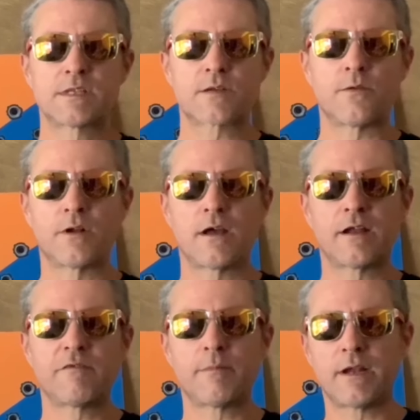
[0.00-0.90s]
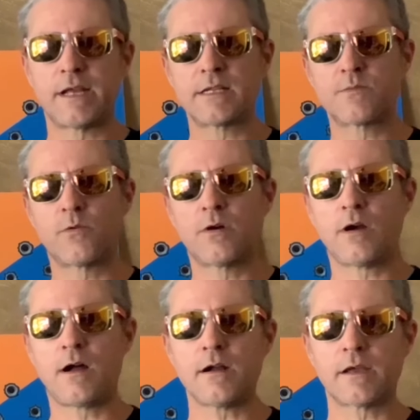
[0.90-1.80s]
What's going on everybody? It's
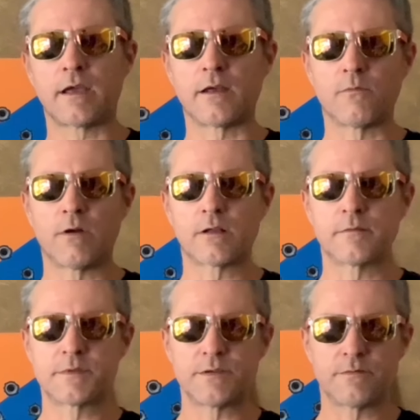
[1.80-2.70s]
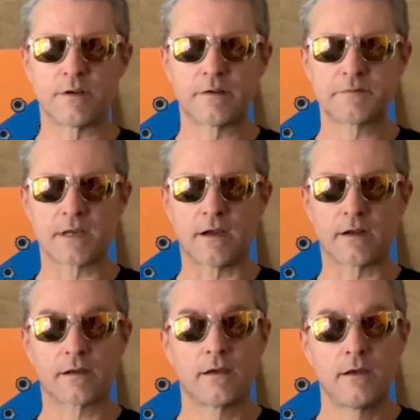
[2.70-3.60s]
Warhawk and welcome to Nerf
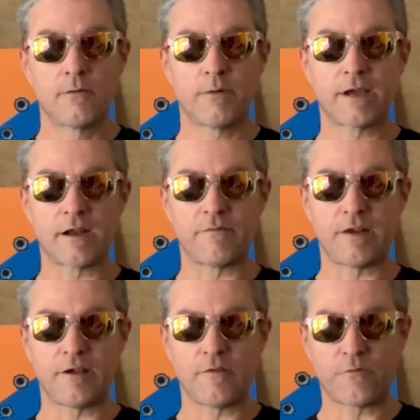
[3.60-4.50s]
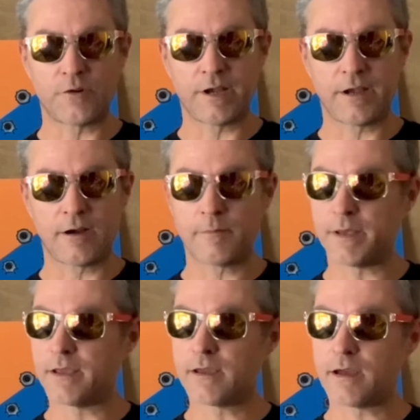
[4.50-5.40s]
Talk. We got a video for you here
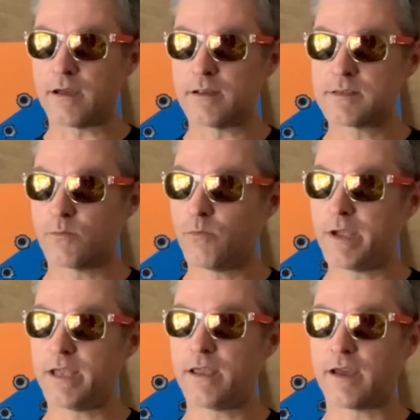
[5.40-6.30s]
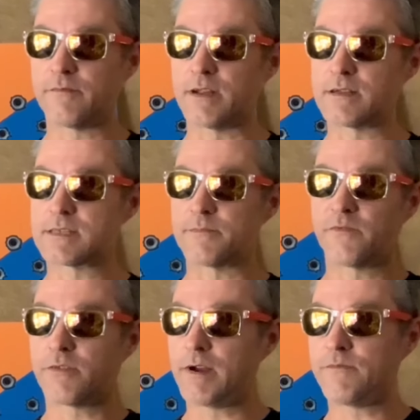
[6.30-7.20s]
because we have done some
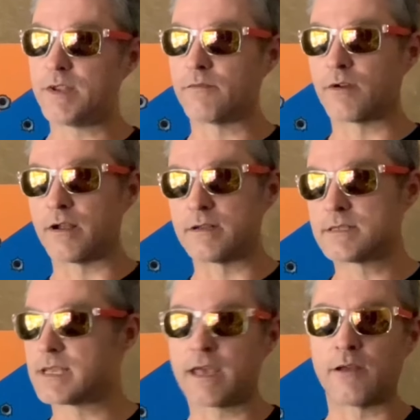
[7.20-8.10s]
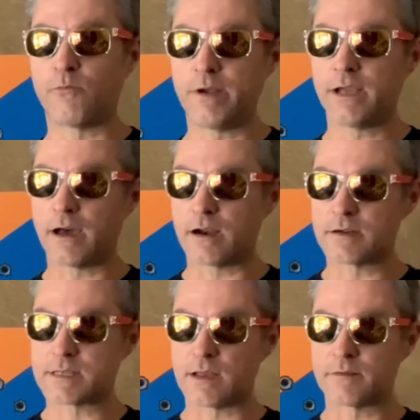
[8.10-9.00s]
thrifting runs and we got
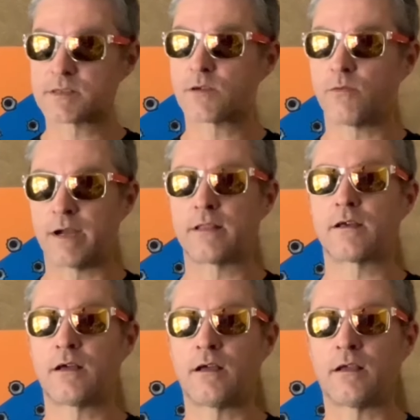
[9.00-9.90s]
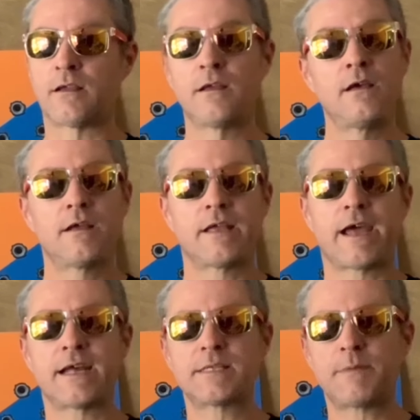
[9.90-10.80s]
ourselves quite the haul.
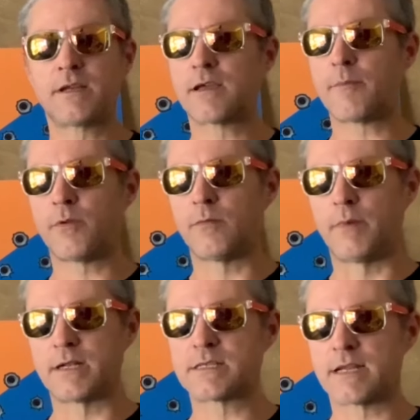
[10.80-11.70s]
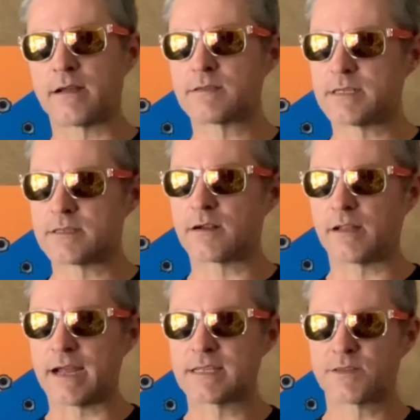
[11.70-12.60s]
Yeah, it's been a couple of months now since our
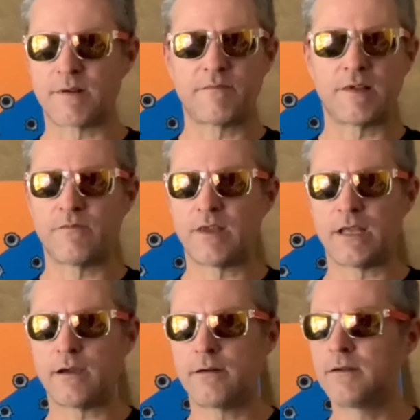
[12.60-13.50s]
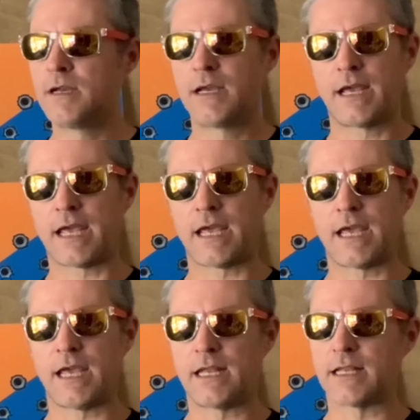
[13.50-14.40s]
last thrifting video
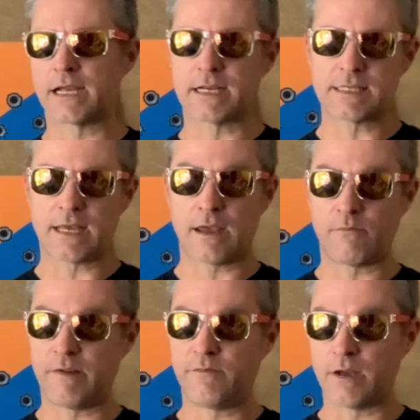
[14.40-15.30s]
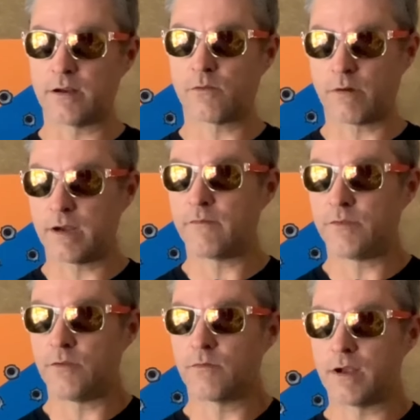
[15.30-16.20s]
and like I said, we've done quite a
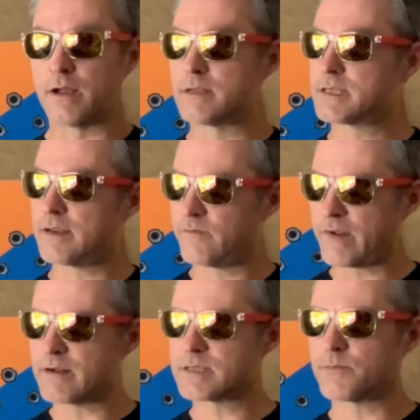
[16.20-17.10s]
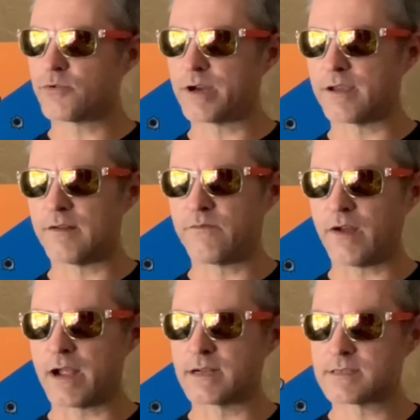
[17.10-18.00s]
few runs and found some pretty good
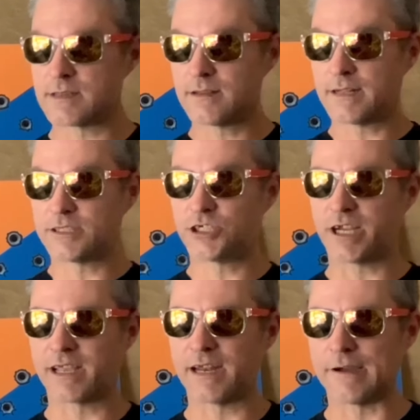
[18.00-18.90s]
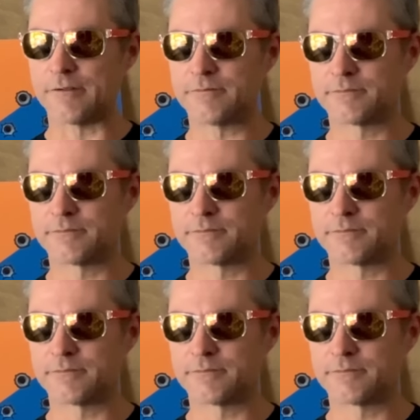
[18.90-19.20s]
finds. Let's check it out.